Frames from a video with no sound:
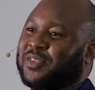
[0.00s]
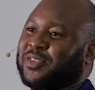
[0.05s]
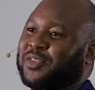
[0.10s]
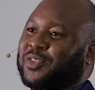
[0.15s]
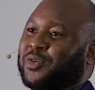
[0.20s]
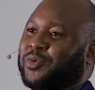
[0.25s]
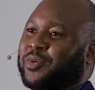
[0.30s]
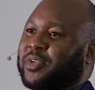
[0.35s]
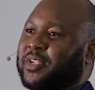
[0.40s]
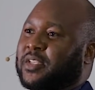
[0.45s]

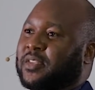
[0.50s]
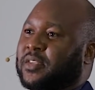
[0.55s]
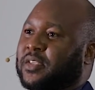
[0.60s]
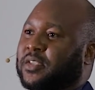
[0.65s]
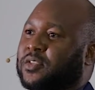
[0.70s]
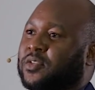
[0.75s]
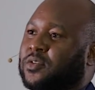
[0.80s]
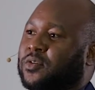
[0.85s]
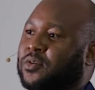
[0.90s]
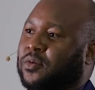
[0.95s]
So we reach
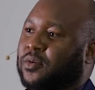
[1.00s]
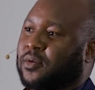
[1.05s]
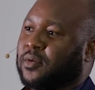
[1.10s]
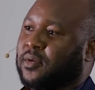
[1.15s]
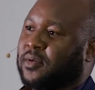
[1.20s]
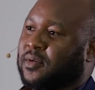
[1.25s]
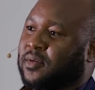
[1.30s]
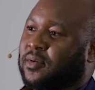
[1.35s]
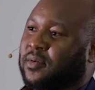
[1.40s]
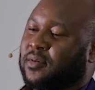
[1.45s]
the
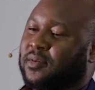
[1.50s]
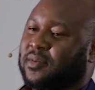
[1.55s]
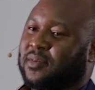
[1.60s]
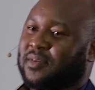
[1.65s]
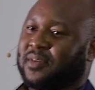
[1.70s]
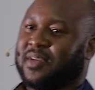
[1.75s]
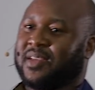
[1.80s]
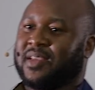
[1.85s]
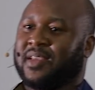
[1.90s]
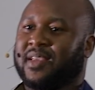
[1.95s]
school,
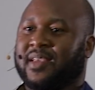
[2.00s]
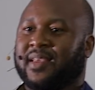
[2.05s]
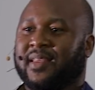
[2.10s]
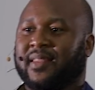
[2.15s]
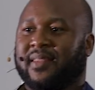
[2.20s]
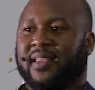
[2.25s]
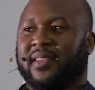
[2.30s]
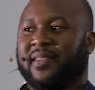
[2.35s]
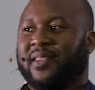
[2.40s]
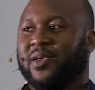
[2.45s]

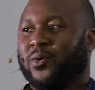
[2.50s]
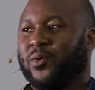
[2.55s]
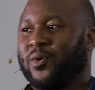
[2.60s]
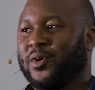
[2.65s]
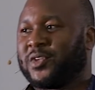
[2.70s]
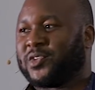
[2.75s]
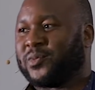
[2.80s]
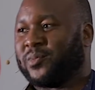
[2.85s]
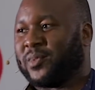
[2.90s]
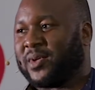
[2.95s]
then the
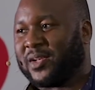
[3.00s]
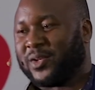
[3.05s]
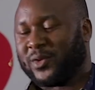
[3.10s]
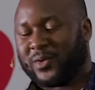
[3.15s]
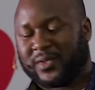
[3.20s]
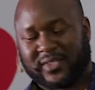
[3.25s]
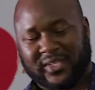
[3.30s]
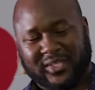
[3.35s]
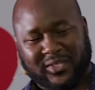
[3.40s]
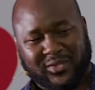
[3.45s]
watchman
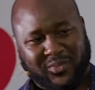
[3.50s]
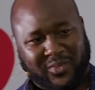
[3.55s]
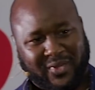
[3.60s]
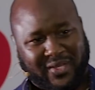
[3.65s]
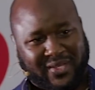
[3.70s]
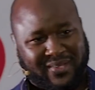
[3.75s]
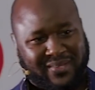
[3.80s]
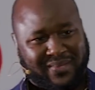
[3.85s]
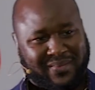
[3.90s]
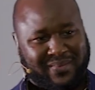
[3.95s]
looks at
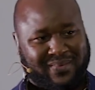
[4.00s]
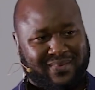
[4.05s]
me